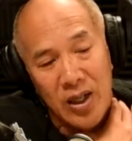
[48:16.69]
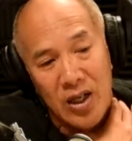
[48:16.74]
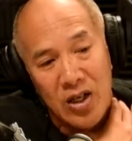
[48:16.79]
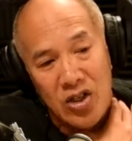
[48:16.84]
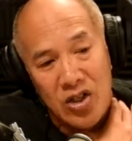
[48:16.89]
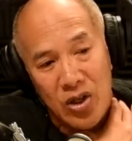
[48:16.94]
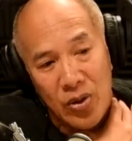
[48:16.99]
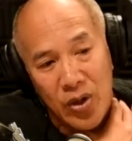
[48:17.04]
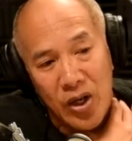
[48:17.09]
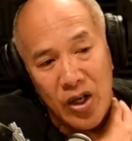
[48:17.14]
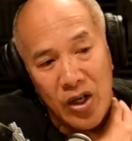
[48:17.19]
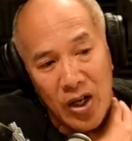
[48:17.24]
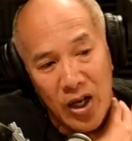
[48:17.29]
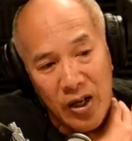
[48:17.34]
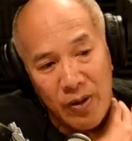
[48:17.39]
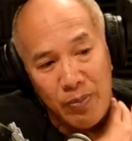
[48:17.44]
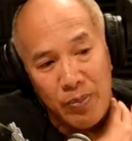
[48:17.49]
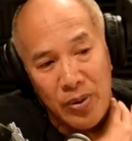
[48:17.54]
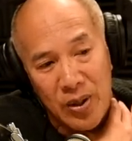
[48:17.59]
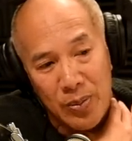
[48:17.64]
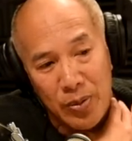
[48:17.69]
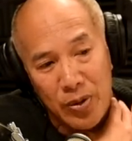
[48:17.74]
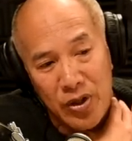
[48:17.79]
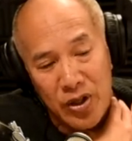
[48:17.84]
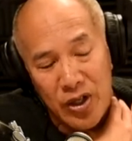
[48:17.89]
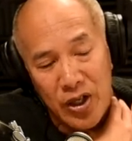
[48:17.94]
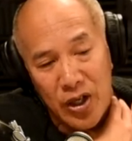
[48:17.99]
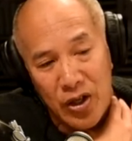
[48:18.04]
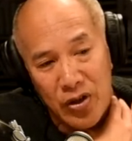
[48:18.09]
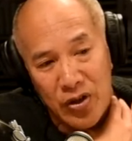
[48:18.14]
So I'd like people to
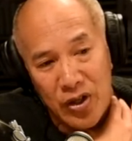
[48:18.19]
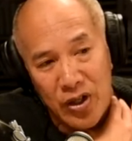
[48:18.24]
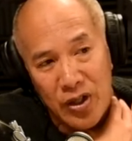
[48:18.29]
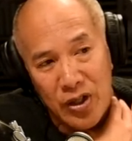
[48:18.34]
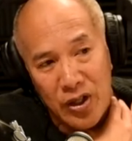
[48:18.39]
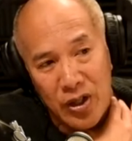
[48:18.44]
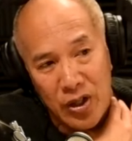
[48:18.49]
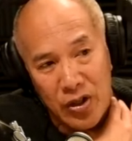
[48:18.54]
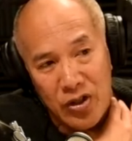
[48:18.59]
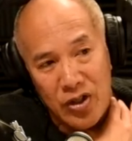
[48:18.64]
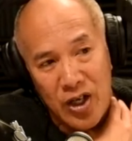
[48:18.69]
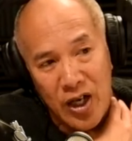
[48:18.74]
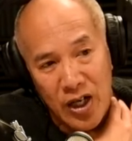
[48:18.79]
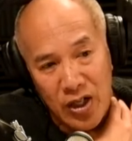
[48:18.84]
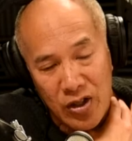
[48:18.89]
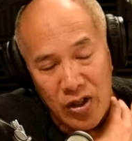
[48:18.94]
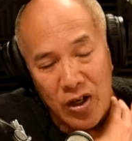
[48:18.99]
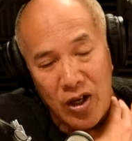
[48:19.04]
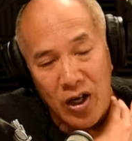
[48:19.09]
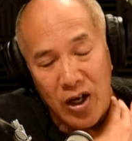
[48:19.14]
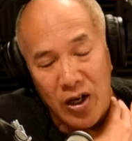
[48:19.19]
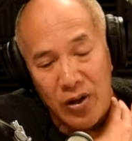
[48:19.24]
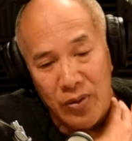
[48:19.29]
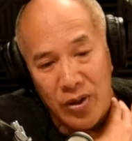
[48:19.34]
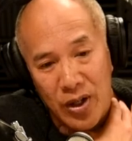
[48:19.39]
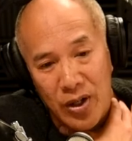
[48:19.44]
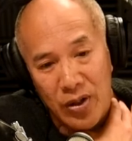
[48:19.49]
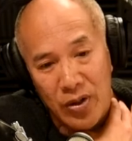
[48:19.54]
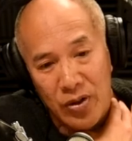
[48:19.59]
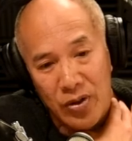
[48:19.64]
know that you know take the high
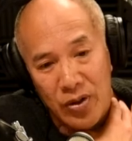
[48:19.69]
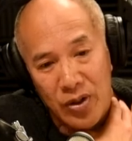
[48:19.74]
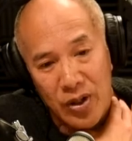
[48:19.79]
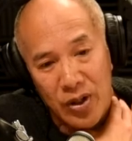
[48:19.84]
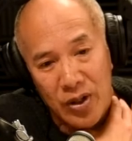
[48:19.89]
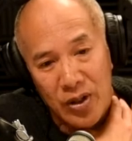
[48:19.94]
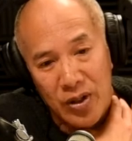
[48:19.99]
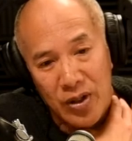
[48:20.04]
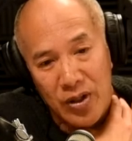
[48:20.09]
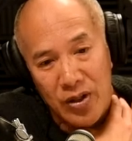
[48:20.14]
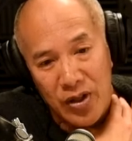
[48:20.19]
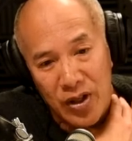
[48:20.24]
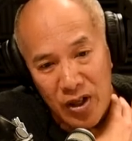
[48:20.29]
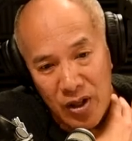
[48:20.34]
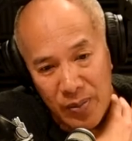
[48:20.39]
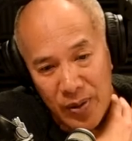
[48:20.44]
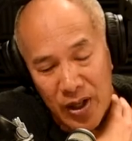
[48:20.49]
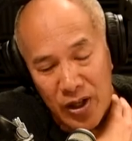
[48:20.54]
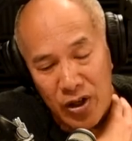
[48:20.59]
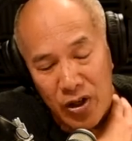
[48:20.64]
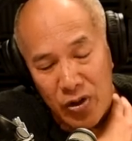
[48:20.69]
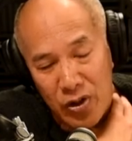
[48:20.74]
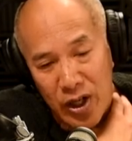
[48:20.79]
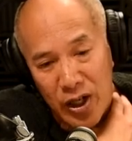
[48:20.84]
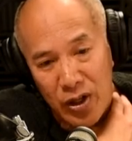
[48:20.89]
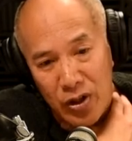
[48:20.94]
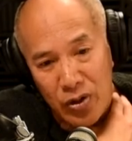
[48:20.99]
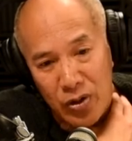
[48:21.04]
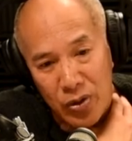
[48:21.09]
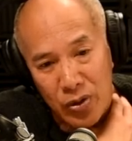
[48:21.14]
road think about the
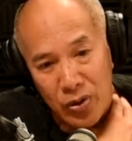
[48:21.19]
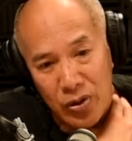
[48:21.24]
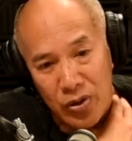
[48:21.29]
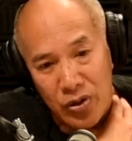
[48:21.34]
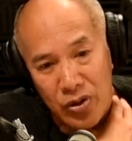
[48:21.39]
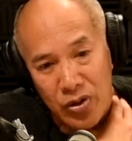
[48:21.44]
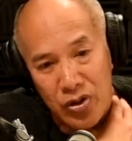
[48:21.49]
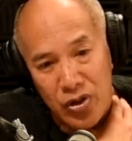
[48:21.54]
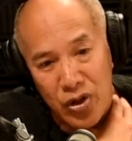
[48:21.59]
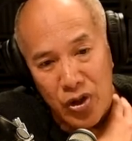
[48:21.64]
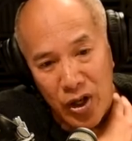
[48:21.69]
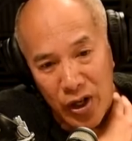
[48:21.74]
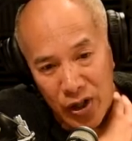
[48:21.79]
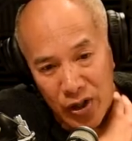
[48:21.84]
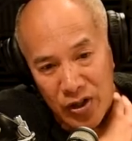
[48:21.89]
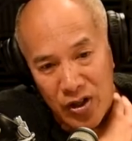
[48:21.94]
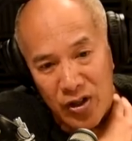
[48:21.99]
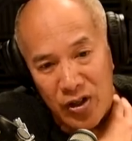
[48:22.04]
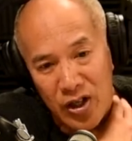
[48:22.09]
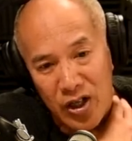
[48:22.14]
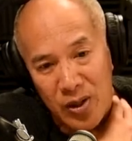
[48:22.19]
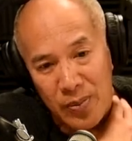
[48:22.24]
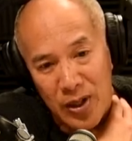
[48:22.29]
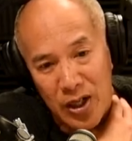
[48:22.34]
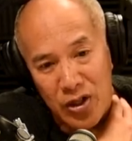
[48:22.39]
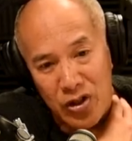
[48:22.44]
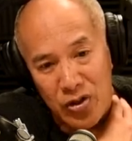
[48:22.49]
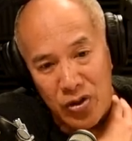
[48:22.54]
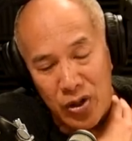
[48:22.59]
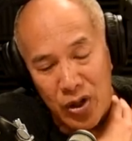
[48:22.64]
greater good. Try not to think
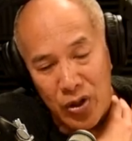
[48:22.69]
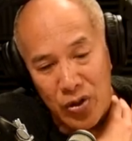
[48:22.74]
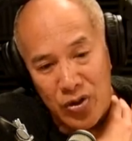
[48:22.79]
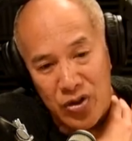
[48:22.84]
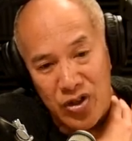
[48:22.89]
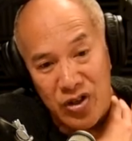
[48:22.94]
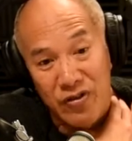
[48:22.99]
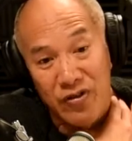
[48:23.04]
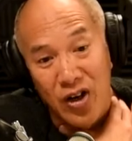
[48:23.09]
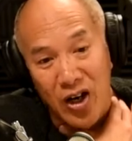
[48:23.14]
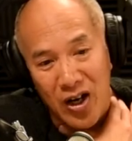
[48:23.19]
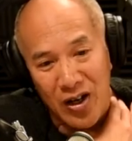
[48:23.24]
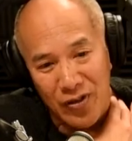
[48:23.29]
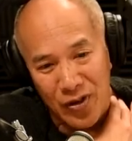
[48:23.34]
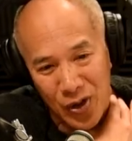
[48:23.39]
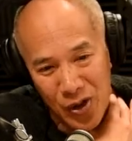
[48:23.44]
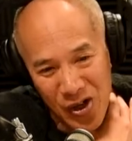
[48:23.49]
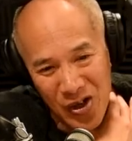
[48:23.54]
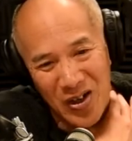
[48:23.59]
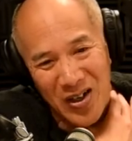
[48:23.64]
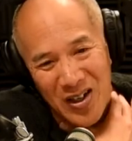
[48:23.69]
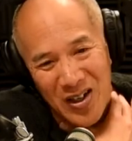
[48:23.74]
about your own survival,